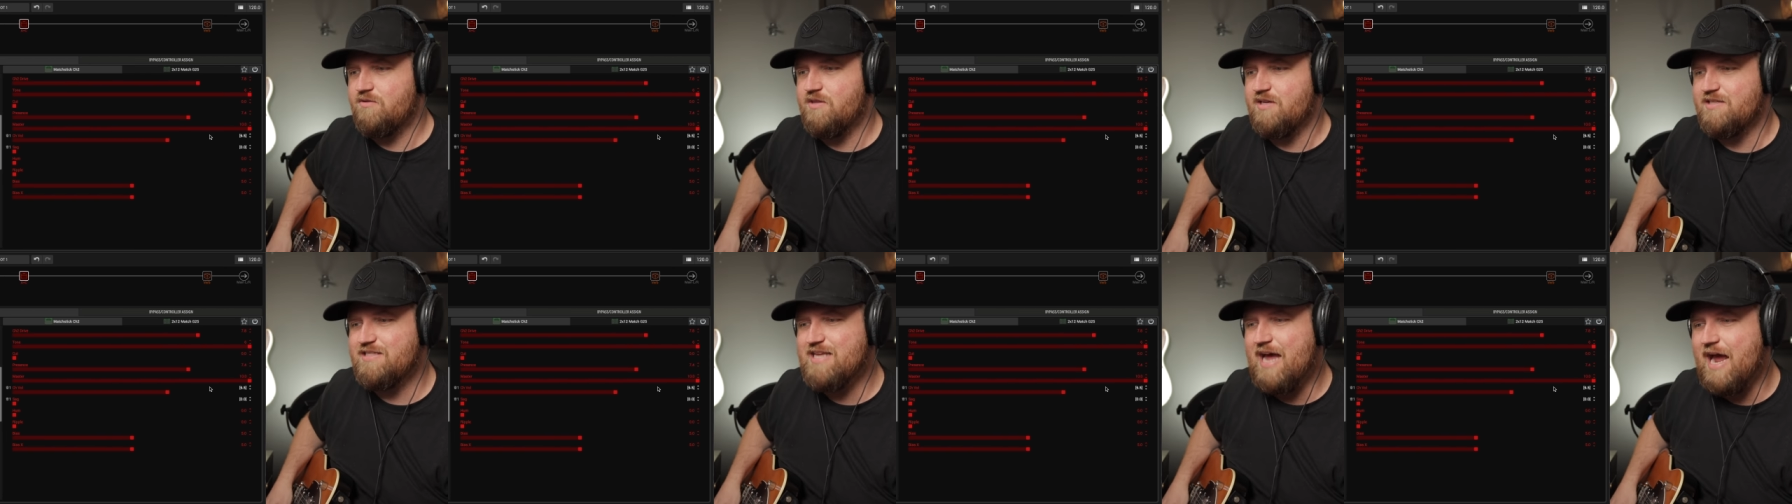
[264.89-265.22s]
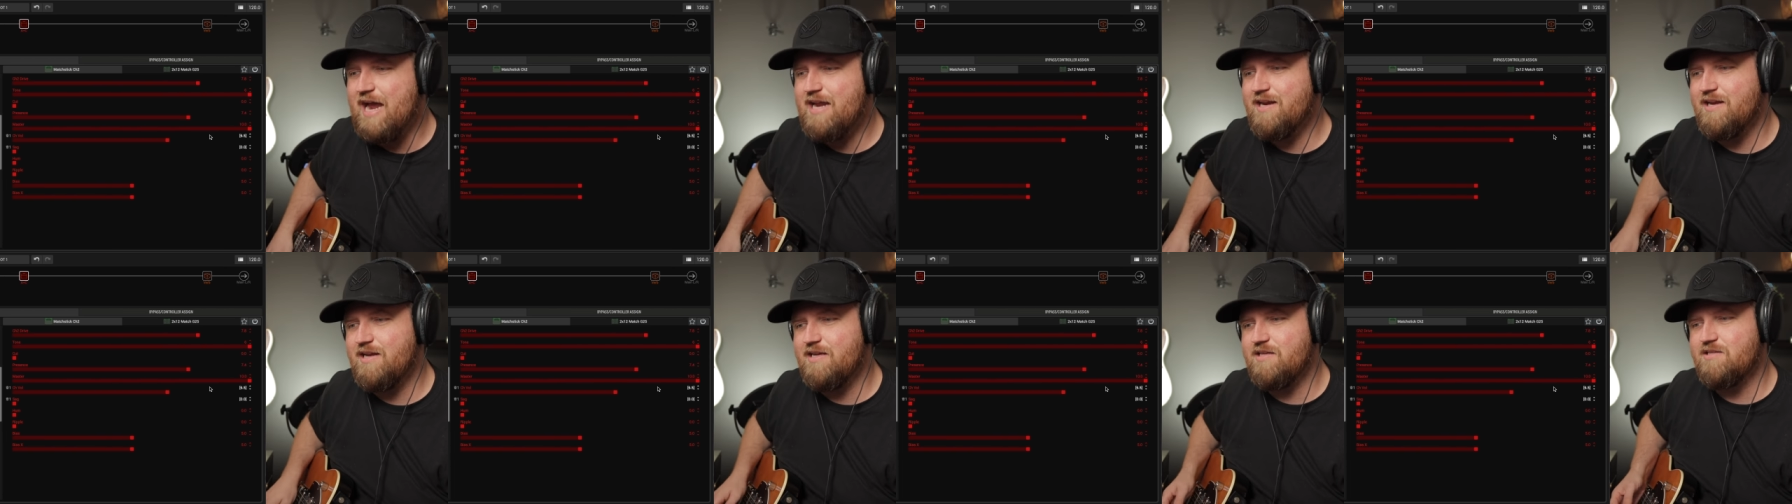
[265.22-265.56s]
The
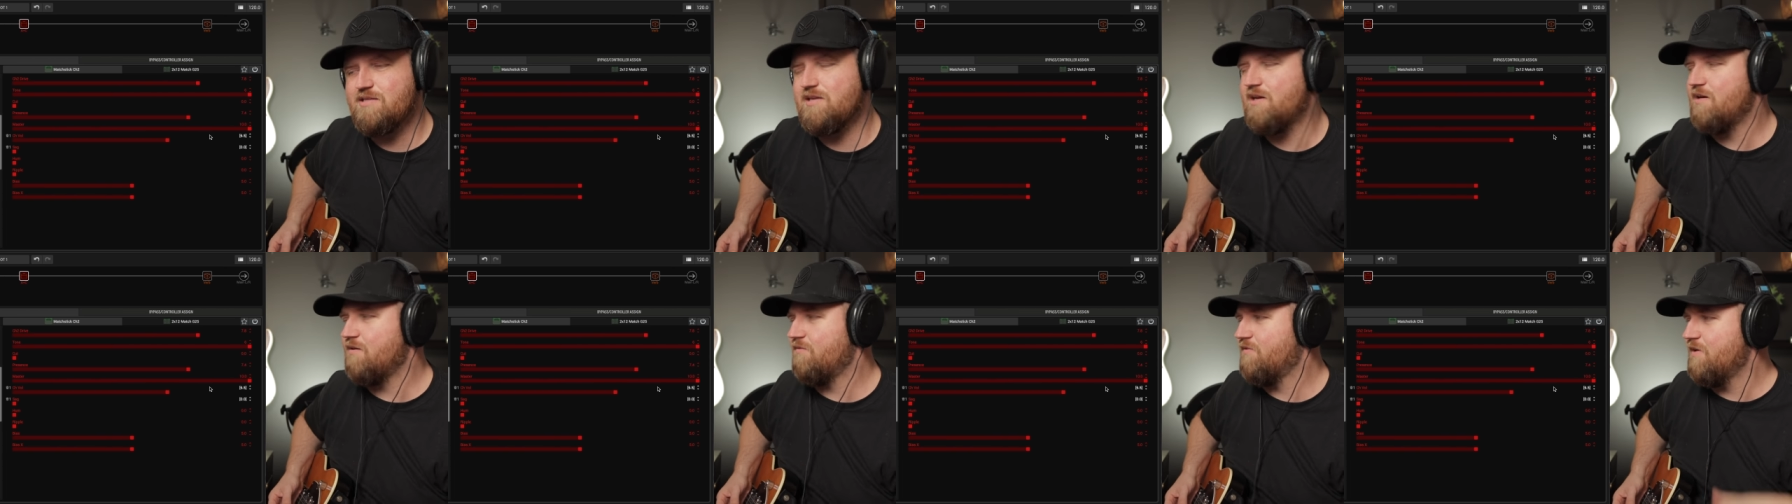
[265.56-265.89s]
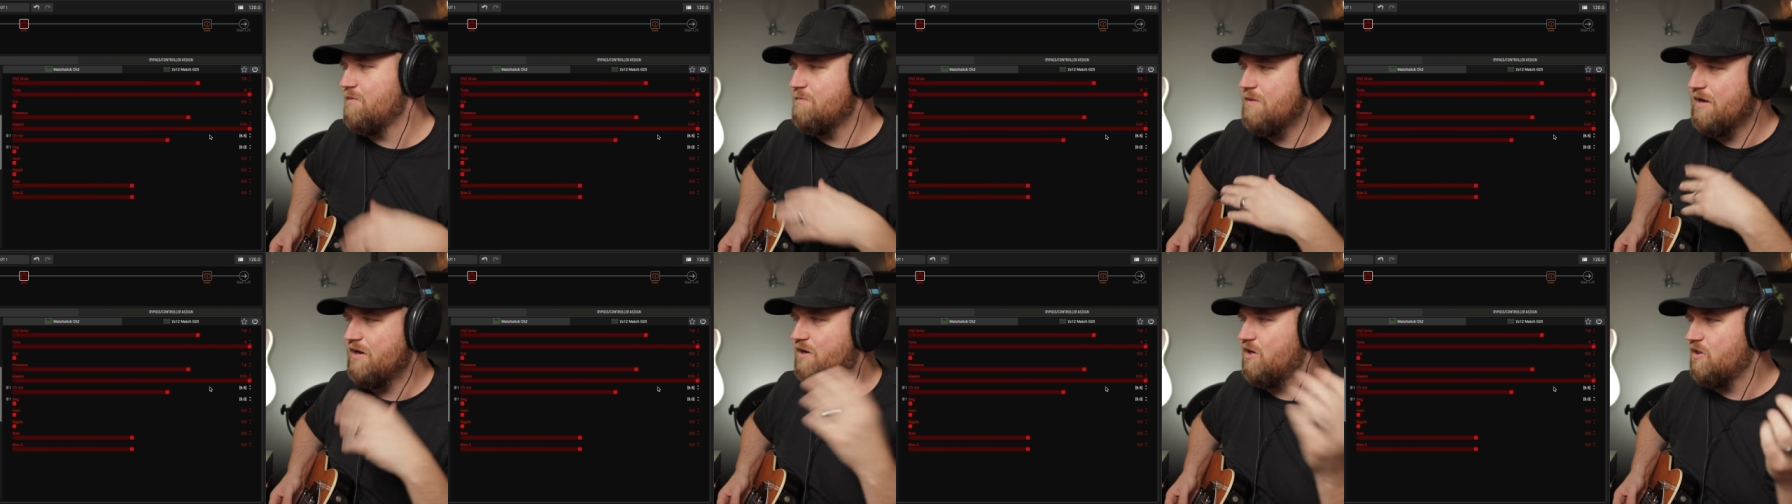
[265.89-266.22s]
tightness of
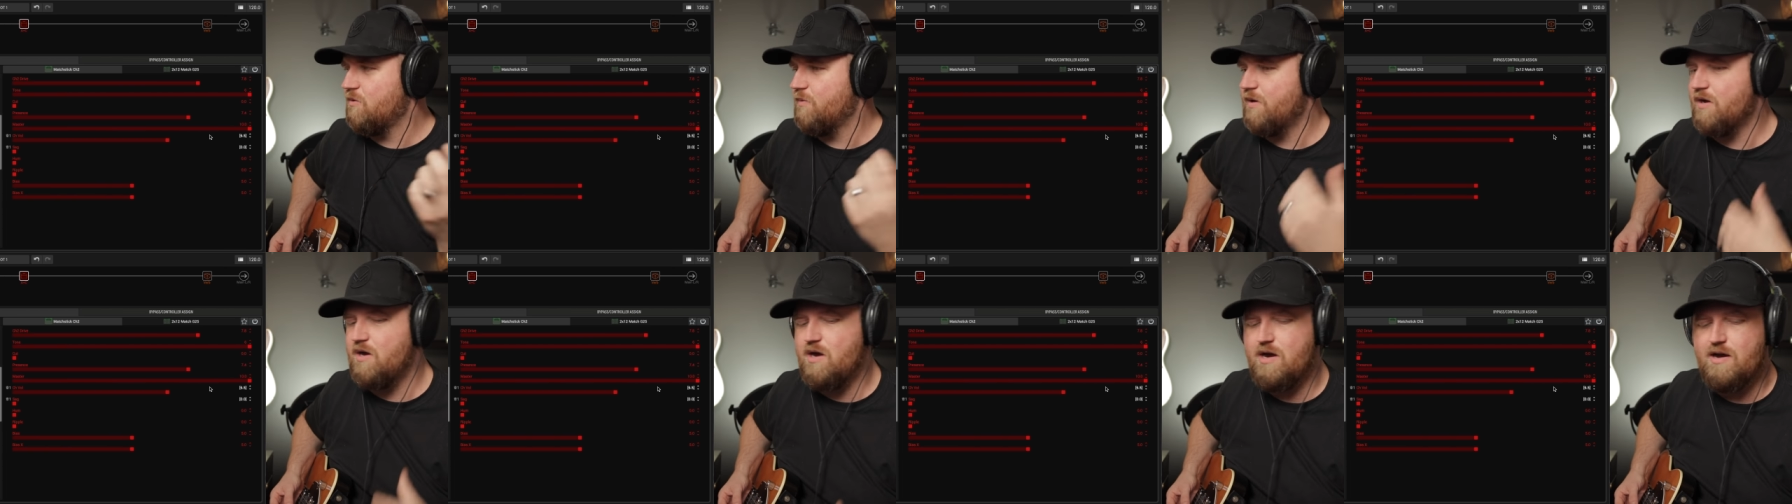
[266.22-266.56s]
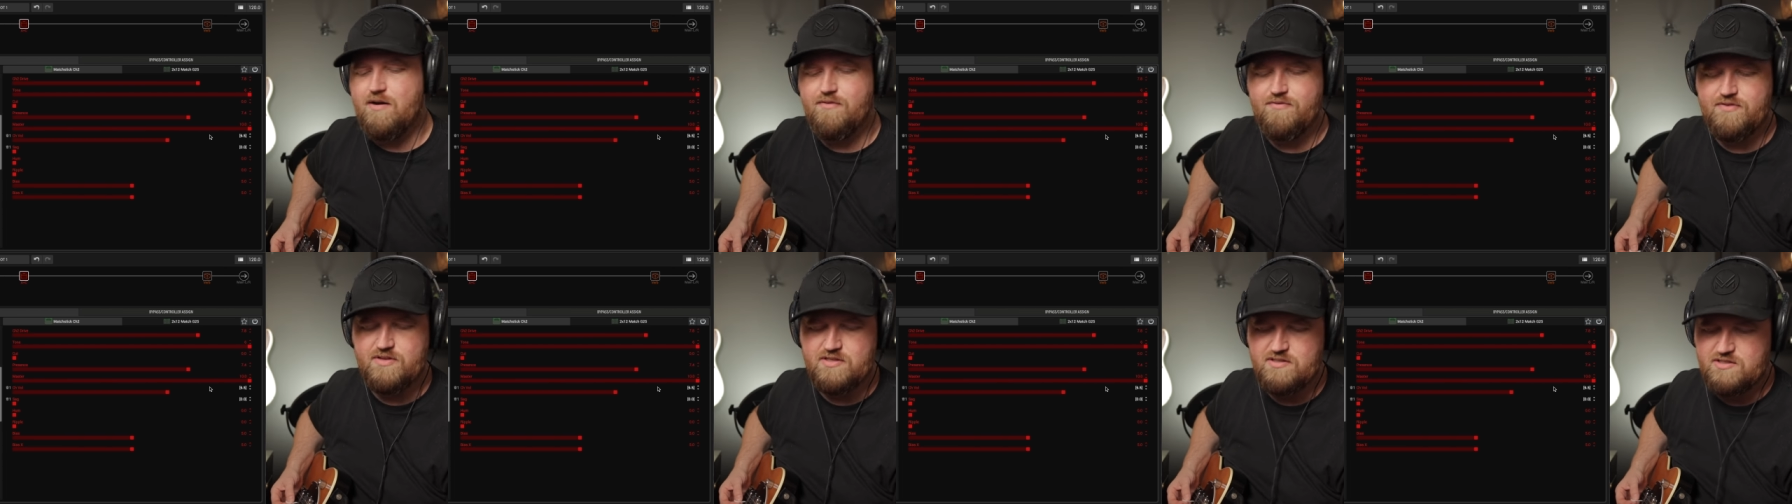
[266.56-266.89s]
it being all the way
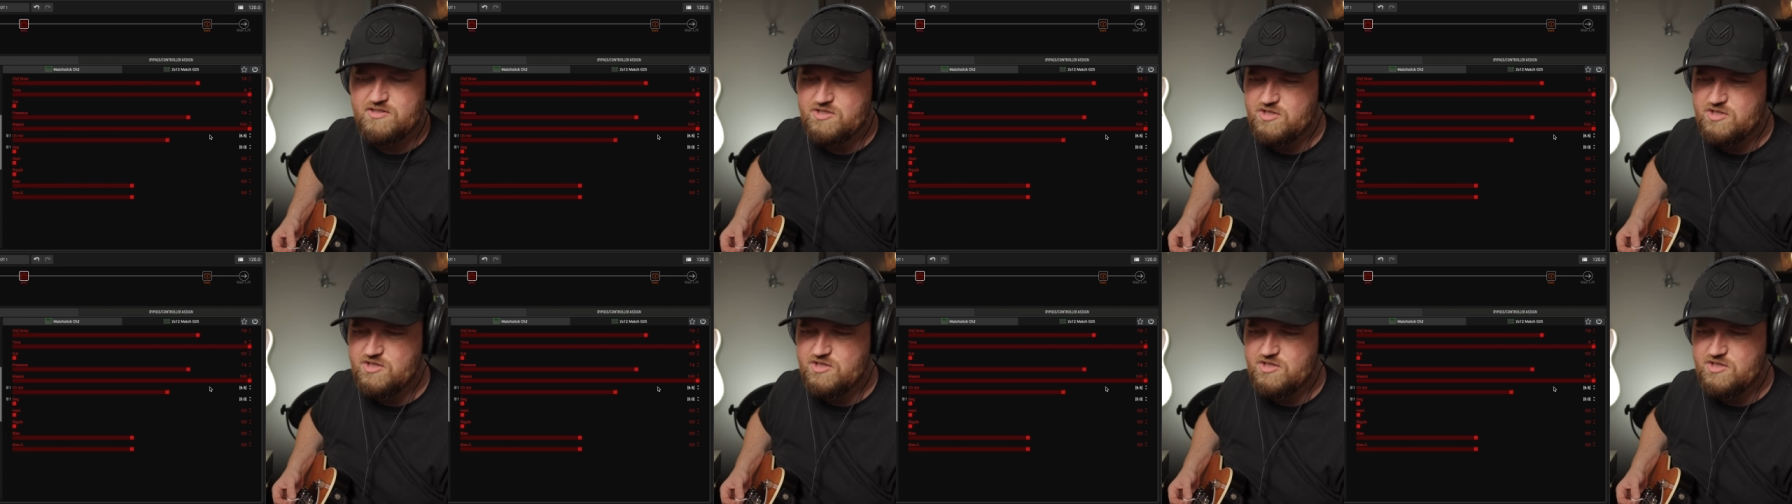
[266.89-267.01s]
off is